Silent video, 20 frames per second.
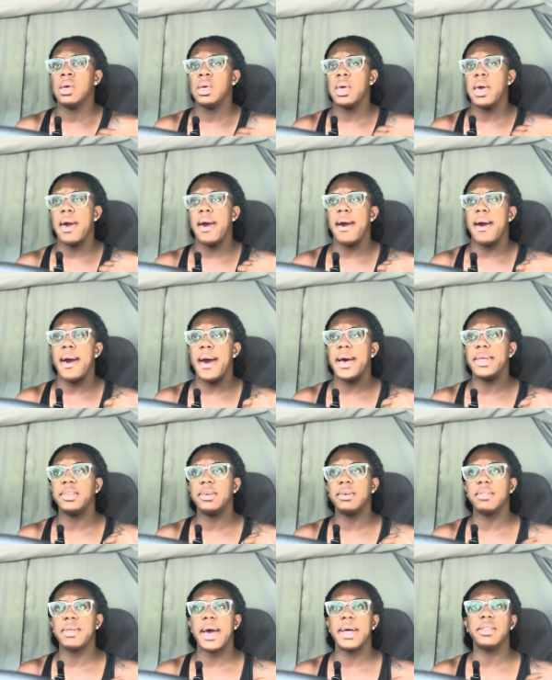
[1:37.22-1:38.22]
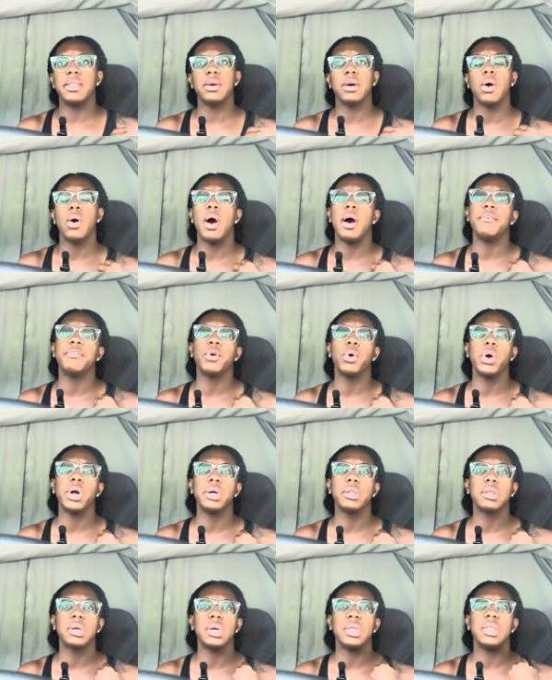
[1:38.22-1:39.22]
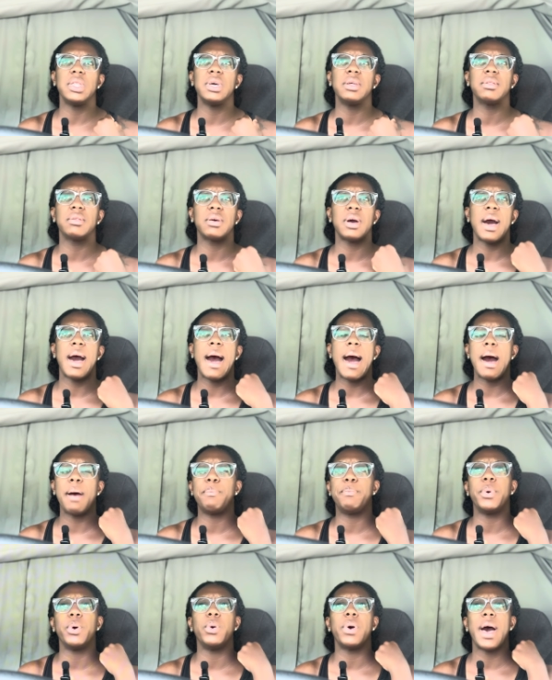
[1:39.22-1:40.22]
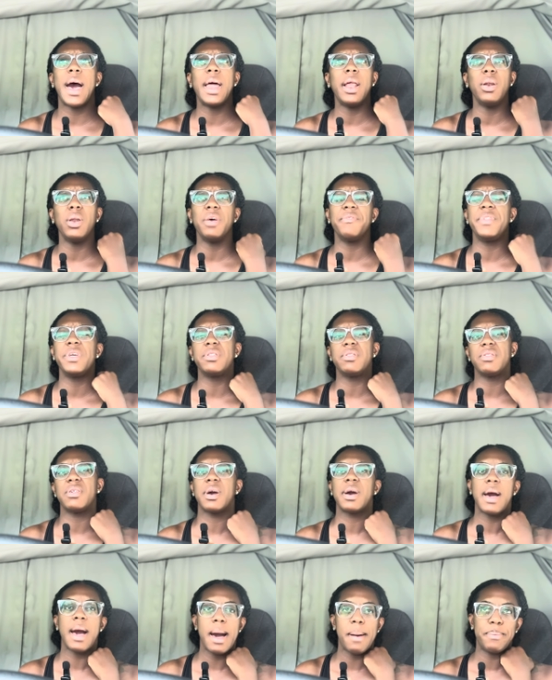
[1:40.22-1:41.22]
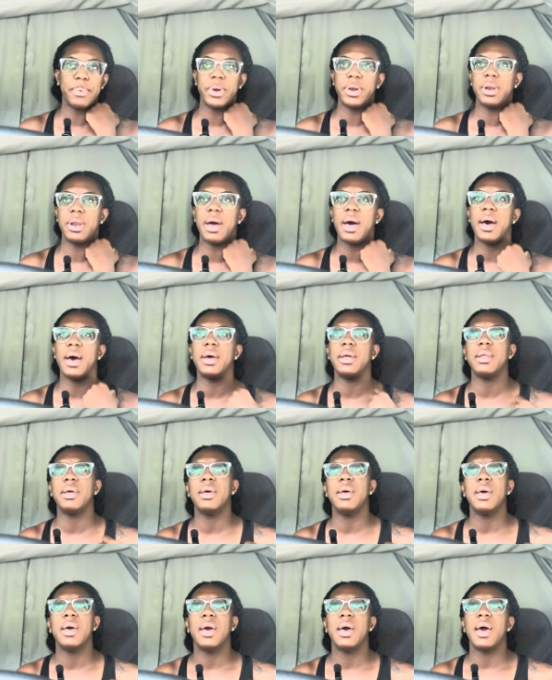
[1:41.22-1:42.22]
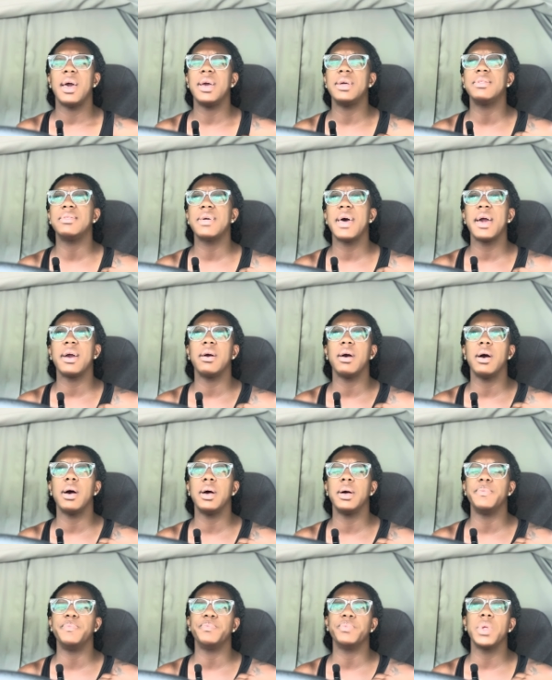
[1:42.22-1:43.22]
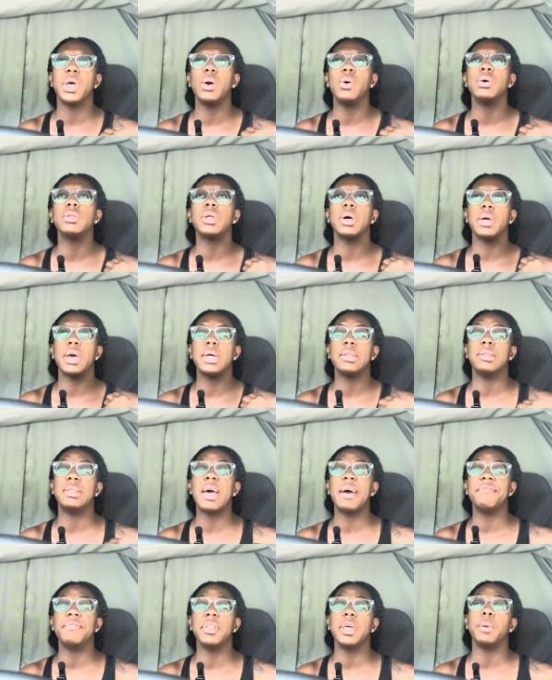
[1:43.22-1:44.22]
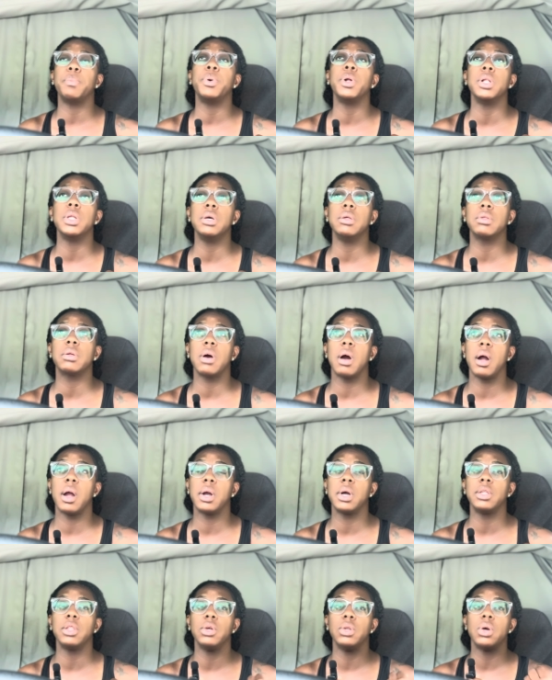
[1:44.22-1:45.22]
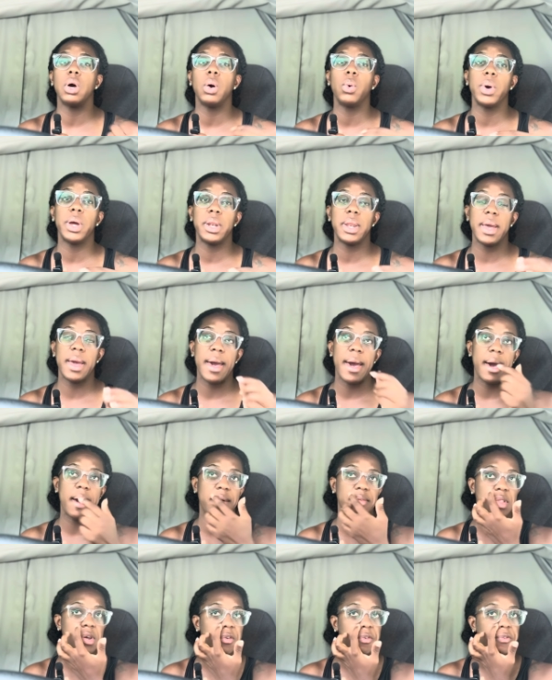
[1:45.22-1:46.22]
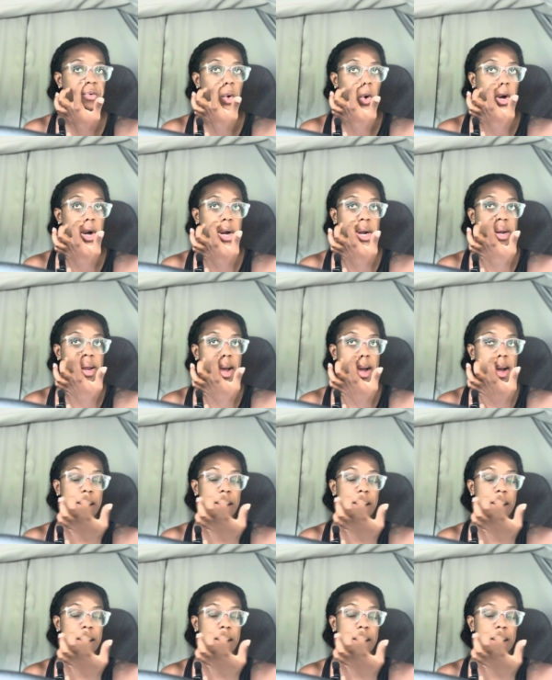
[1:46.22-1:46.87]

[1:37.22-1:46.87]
yeah, I just had to go off course because this cop, oh, I don't know if this is a cop or not. It's like a, it was a, it's definitely a police car because you know when they have the Ford